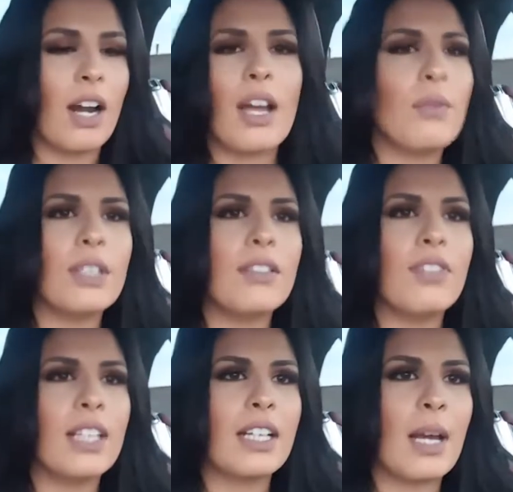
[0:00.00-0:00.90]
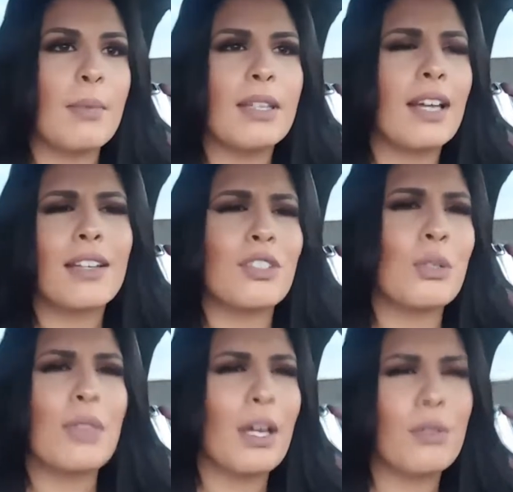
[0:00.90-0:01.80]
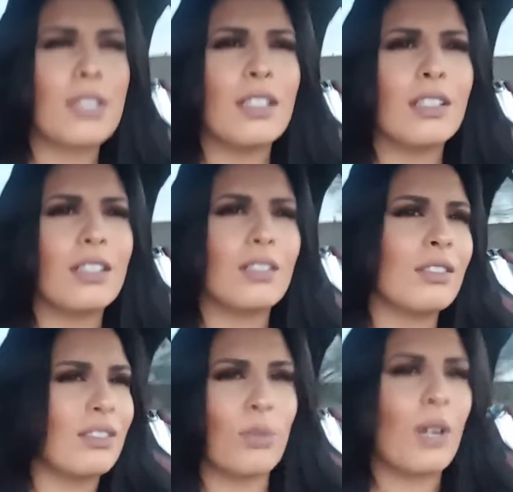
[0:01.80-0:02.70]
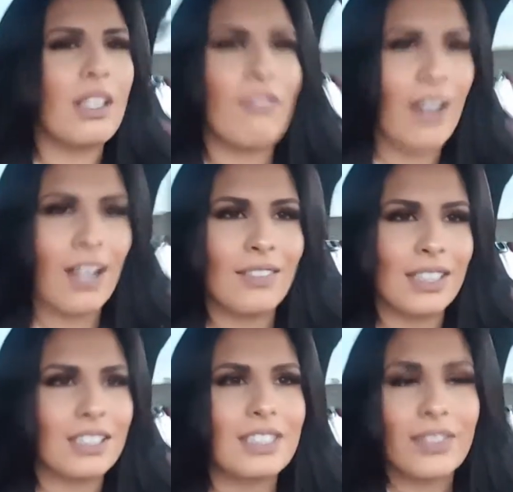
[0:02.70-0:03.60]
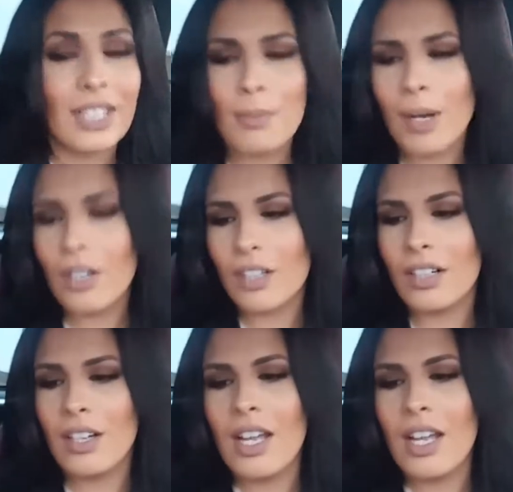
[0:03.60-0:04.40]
I really feel like I'm in like 2025. Like, it's very modern.